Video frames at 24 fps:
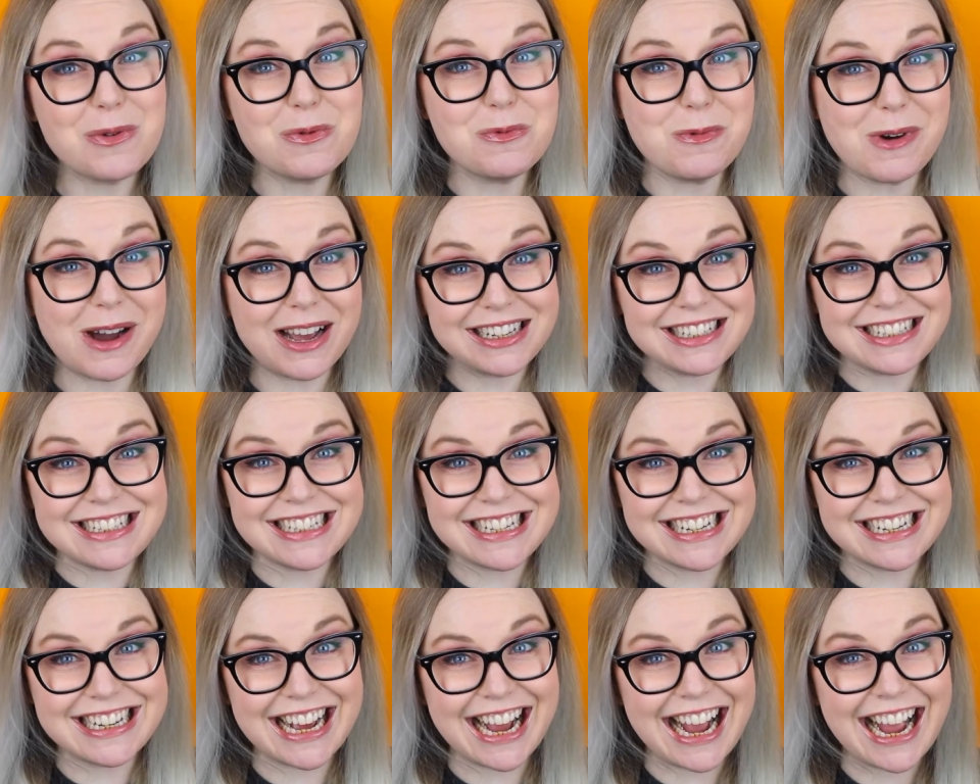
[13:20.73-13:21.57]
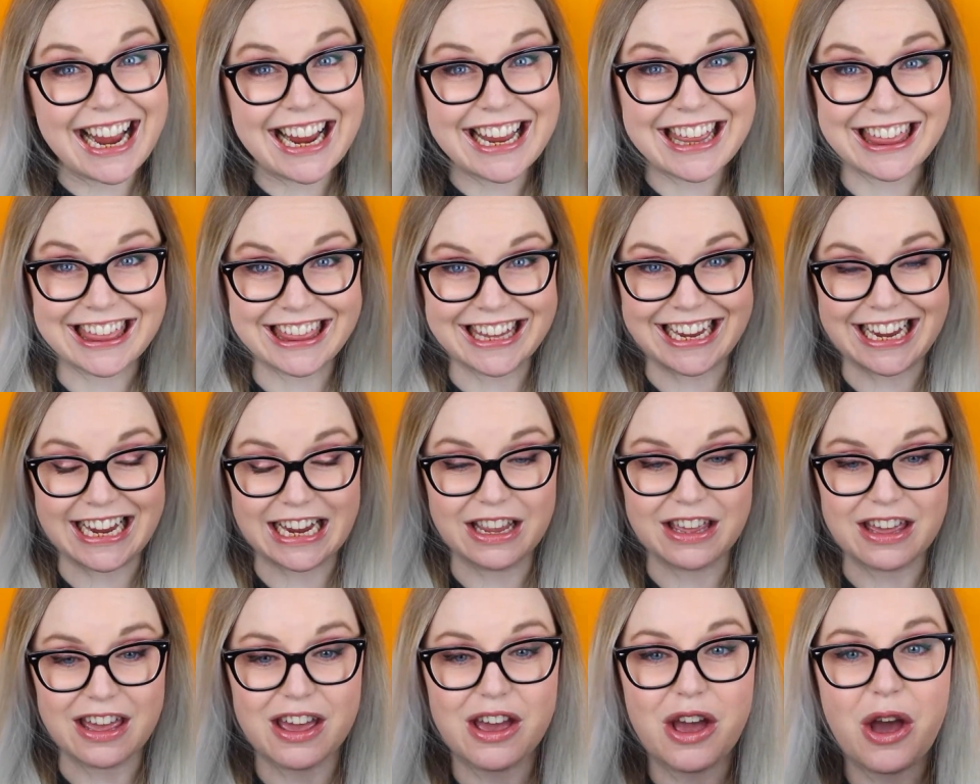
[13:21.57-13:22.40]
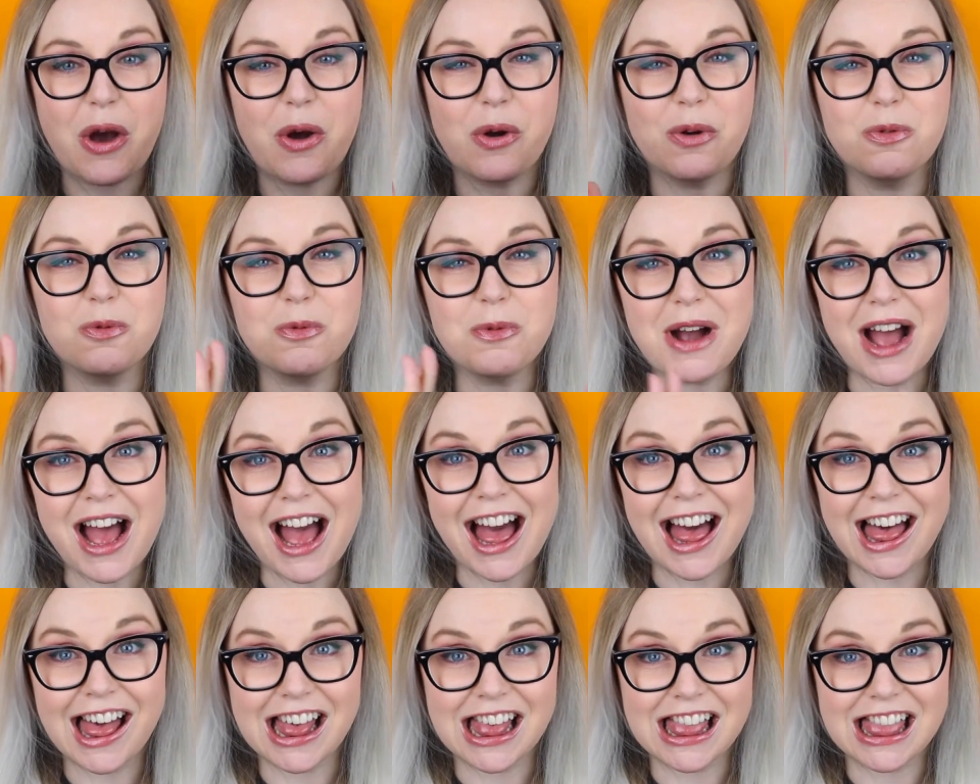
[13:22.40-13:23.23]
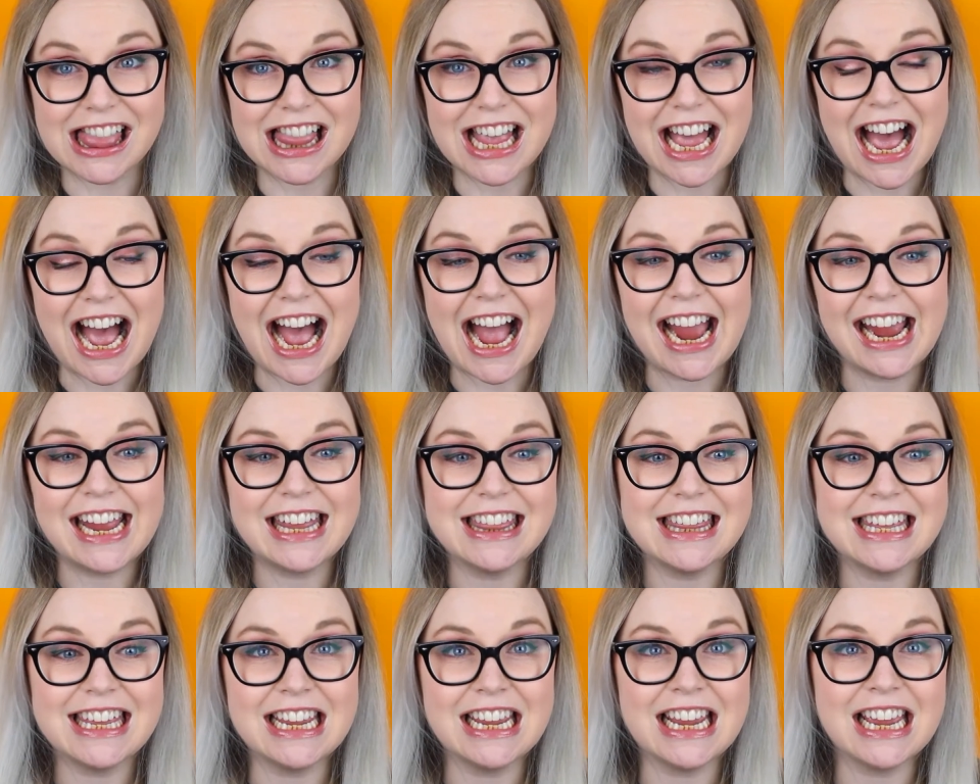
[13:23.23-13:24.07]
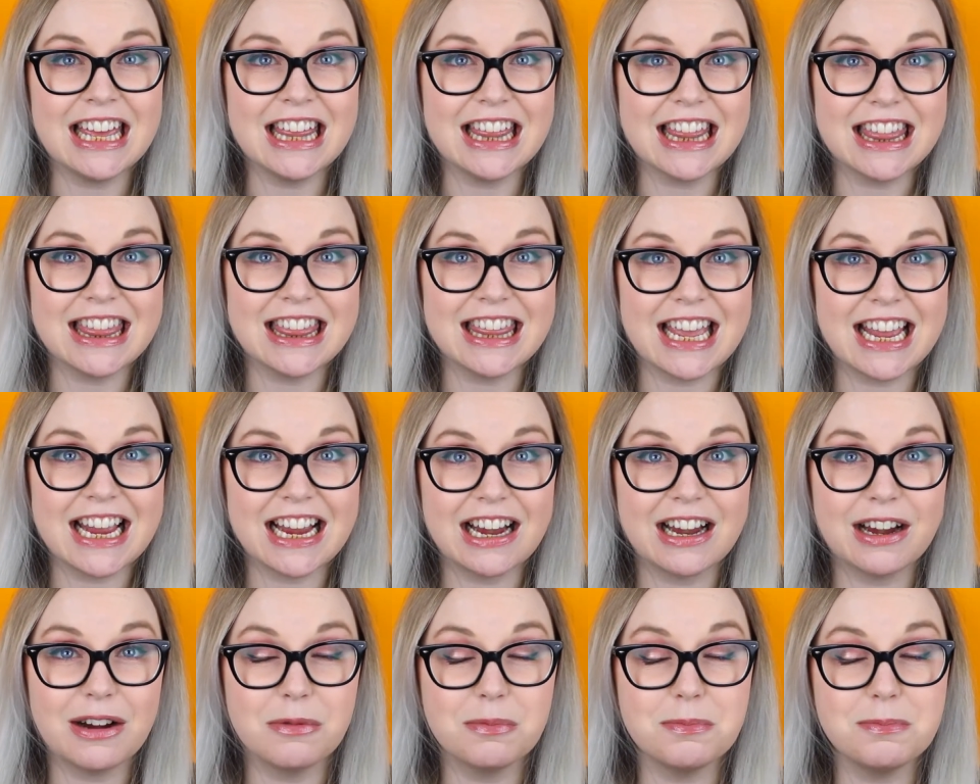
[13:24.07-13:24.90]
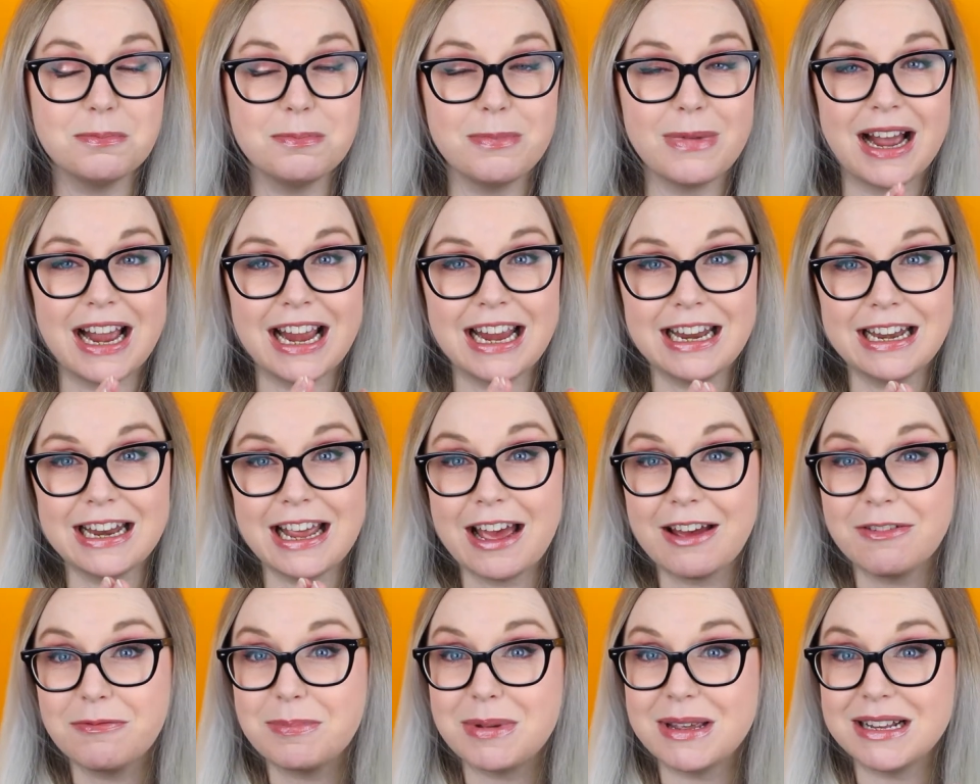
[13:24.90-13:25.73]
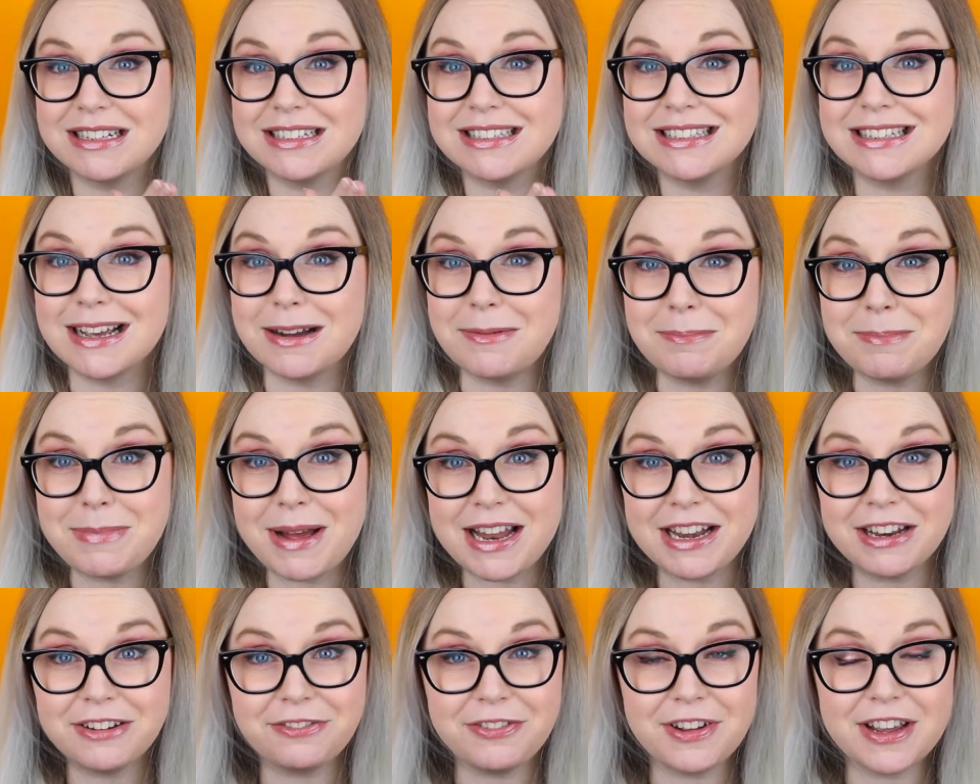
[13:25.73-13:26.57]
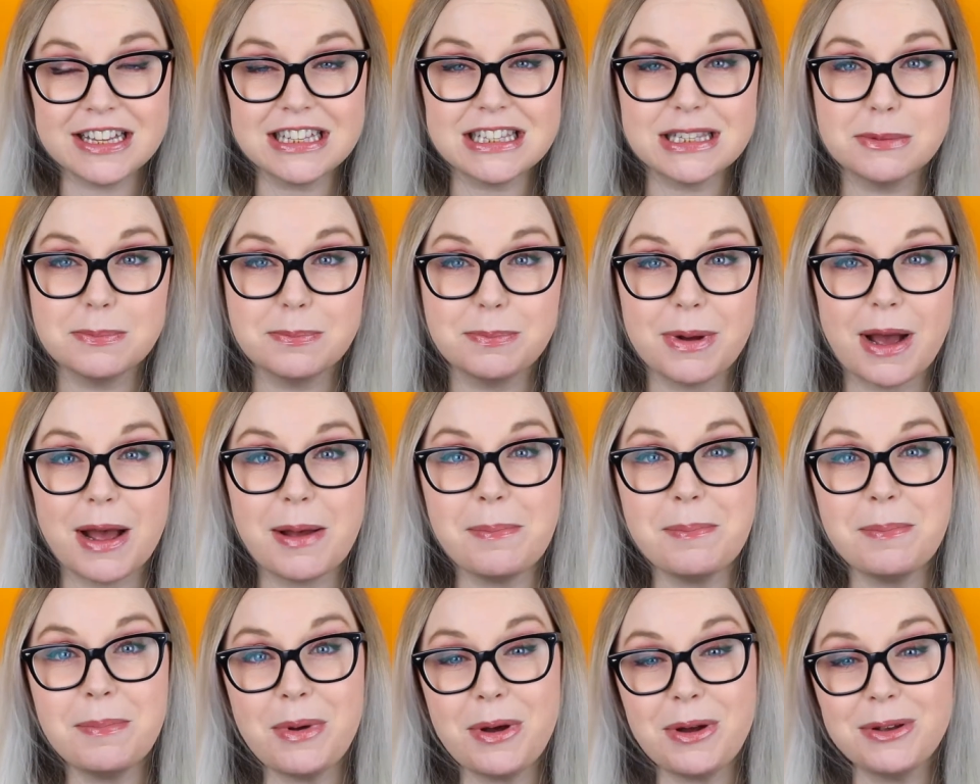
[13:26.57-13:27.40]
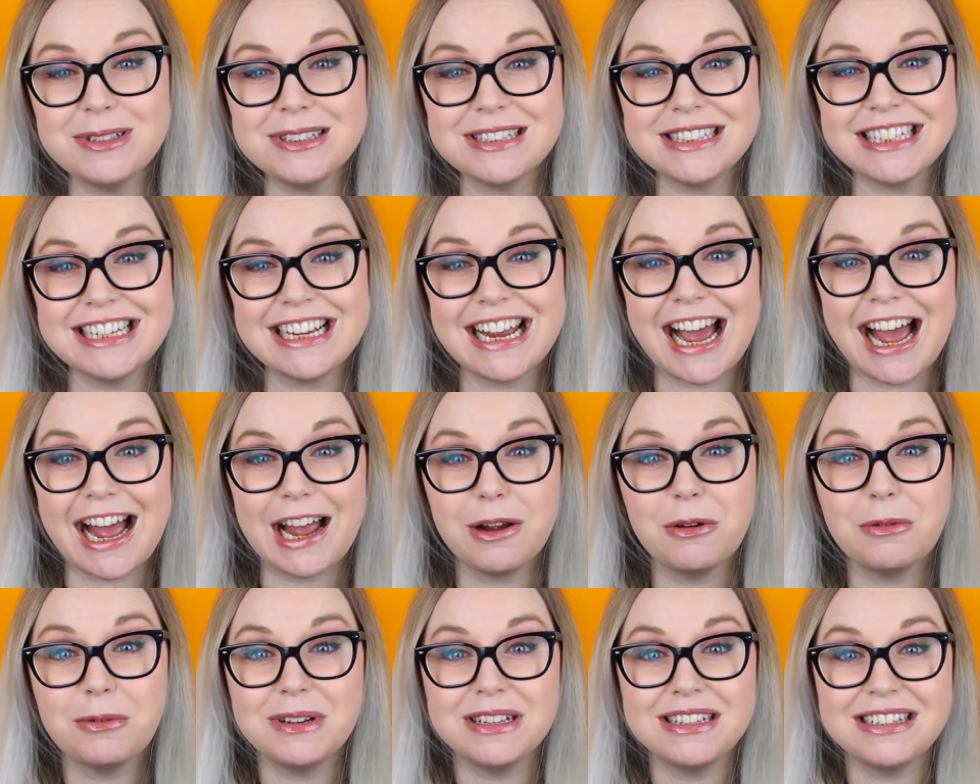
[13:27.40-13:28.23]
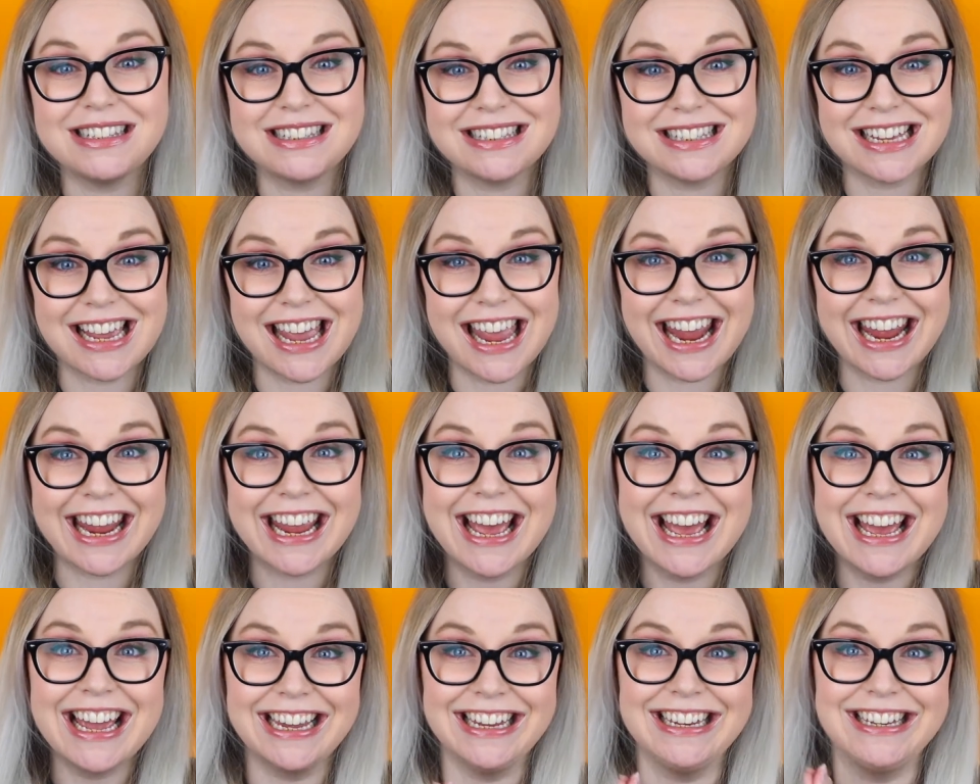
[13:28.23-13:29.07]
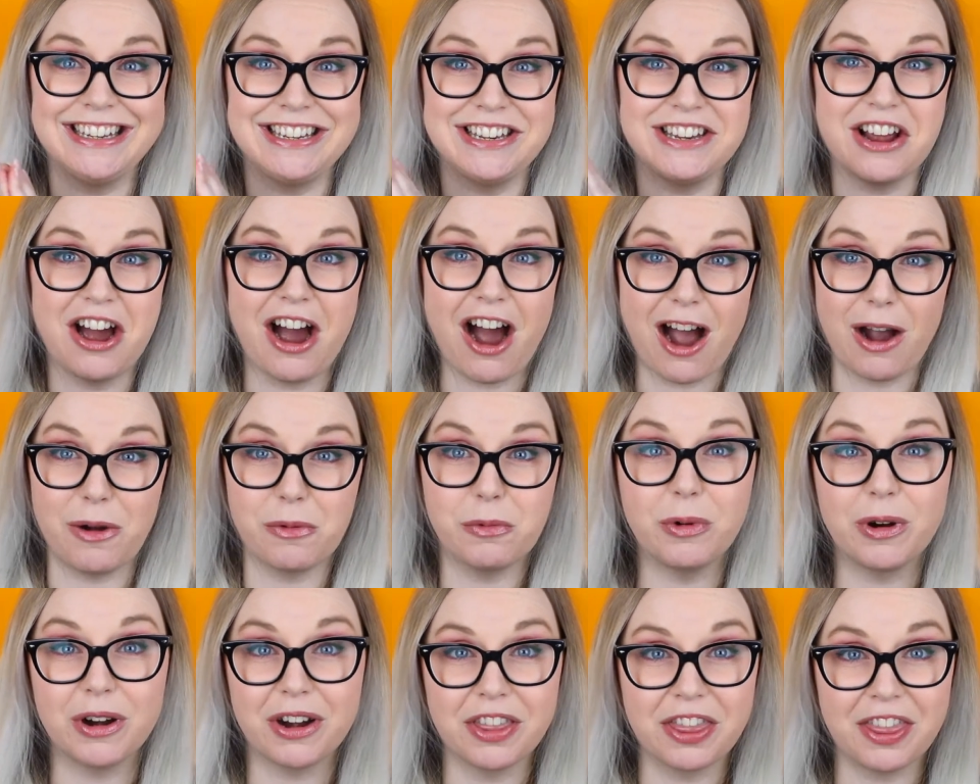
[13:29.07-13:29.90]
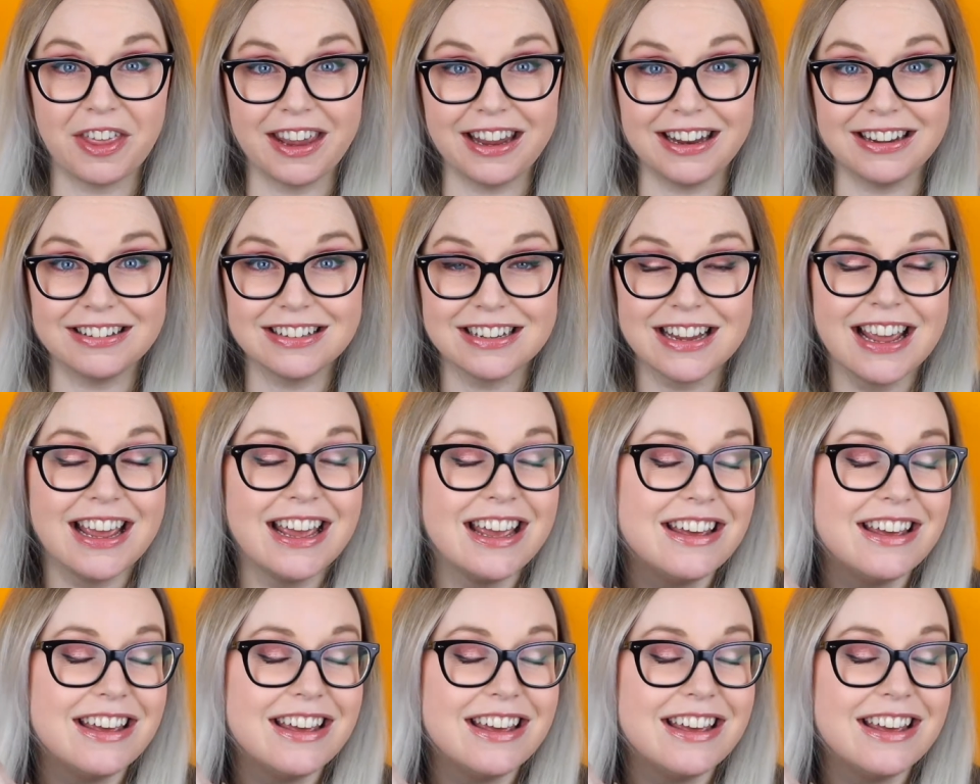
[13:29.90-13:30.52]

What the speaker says: what did I think? Well, I think there might have been some benefits, but mostly I would say not worth it.